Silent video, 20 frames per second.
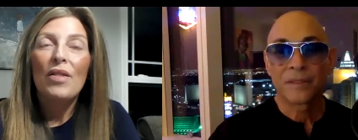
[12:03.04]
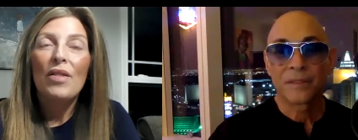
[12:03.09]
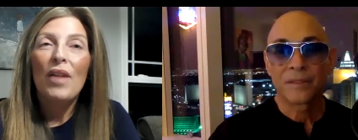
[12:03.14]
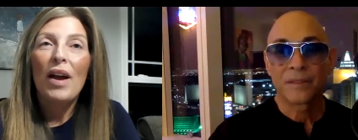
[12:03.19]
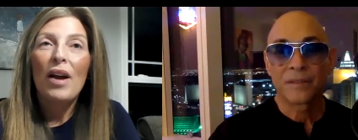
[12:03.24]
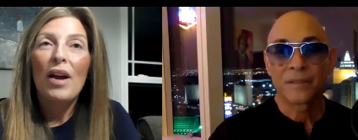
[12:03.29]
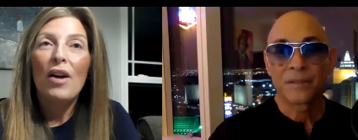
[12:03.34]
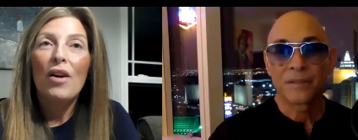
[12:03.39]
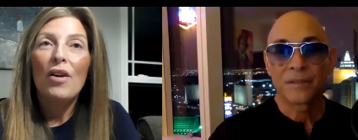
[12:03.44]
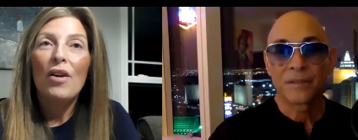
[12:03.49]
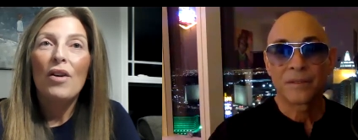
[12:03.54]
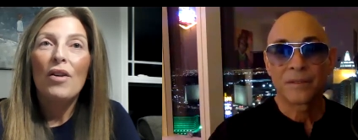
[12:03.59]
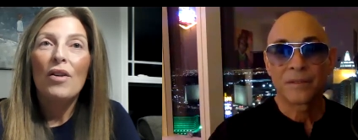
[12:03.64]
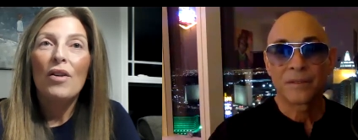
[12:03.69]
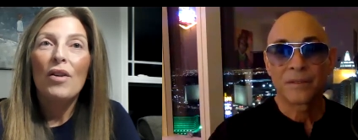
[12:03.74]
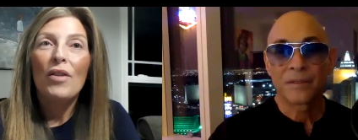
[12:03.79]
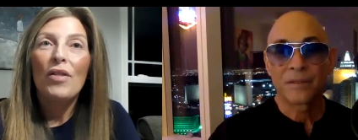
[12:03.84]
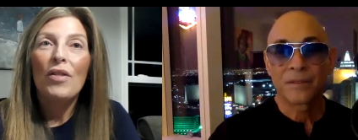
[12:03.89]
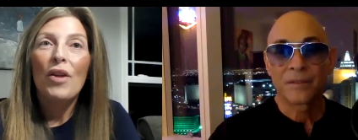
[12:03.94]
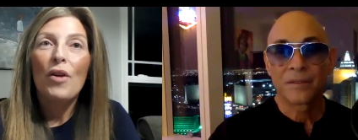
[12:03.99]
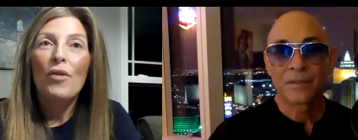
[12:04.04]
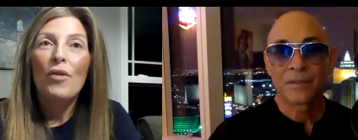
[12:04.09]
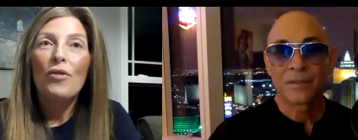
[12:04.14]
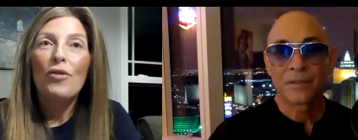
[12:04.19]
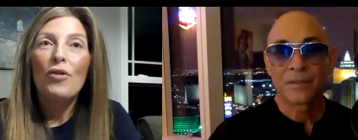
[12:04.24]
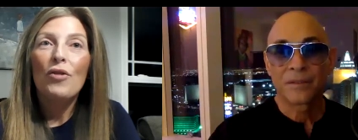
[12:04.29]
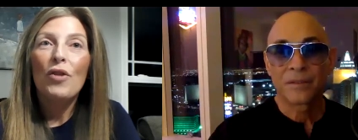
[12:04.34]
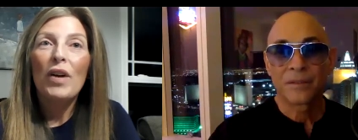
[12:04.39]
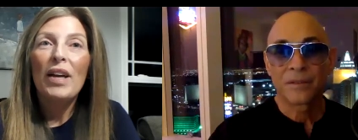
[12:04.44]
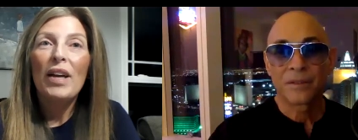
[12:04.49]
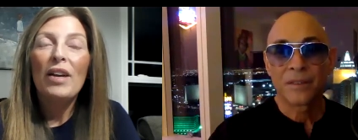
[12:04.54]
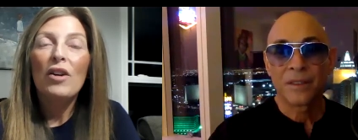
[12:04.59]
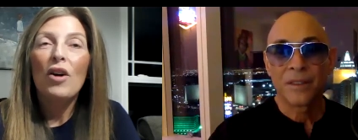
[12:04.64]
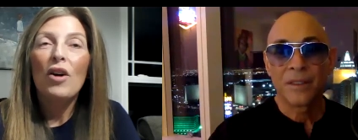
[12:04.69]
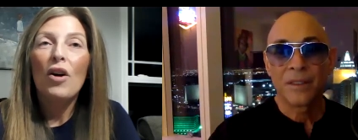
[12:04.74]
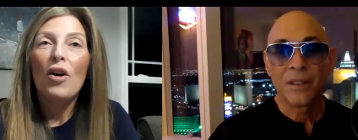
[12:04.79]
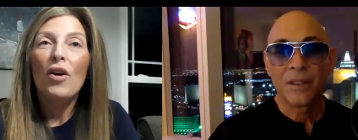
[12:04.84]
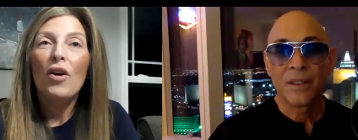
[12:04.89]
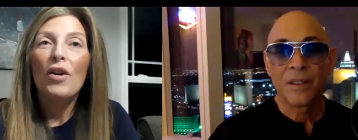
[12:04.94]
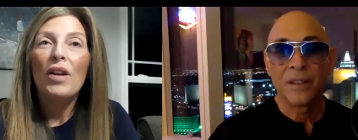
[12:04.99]
Speaker 1: their their free
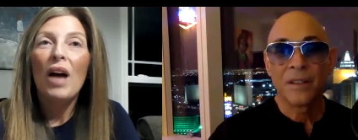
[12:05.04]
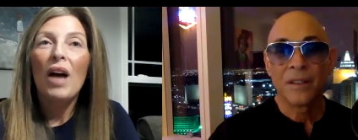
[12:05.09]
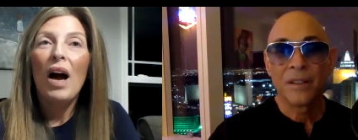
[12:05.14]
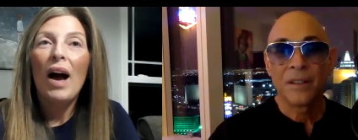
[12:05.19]
card.